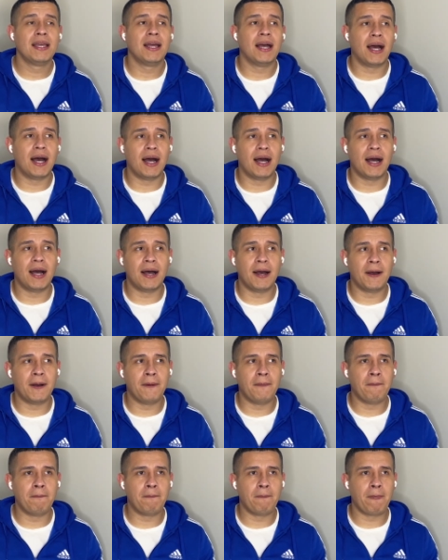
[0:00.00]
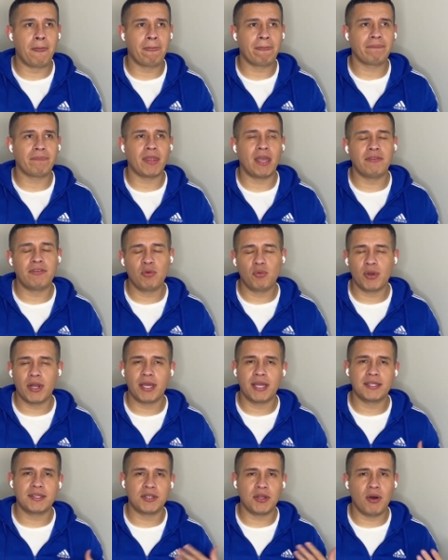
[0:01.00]
Um, if you wanna
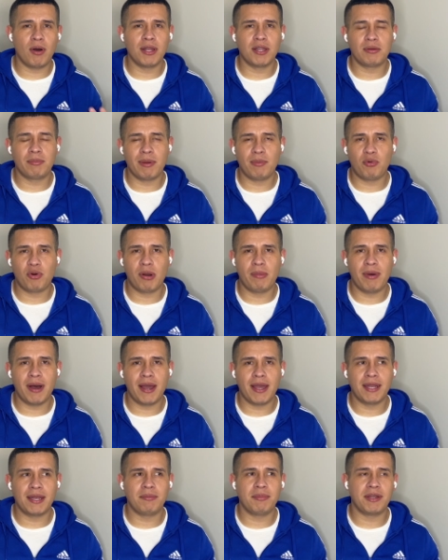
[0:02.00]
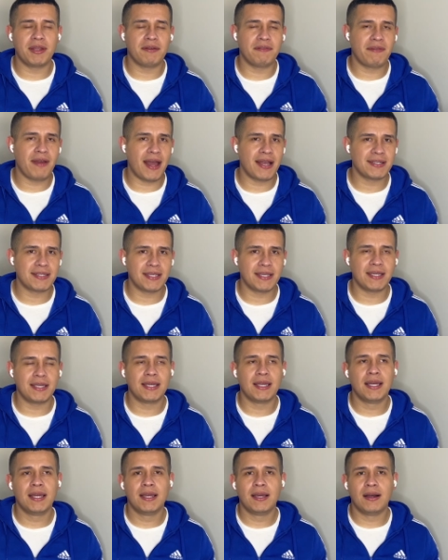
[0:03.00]
get to know a little bit more about intermediate
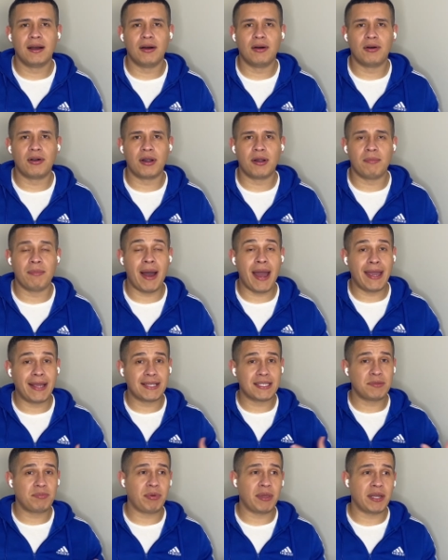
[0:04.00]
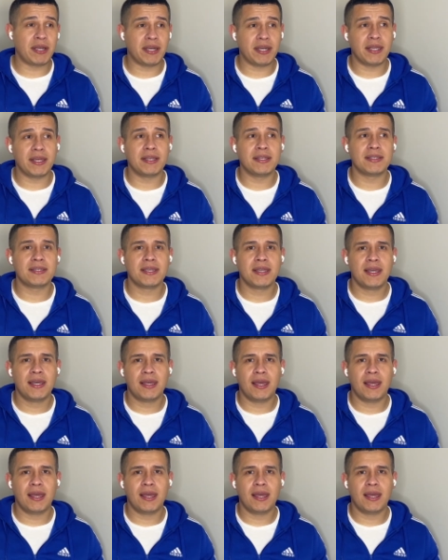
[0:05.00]
fasting or my experience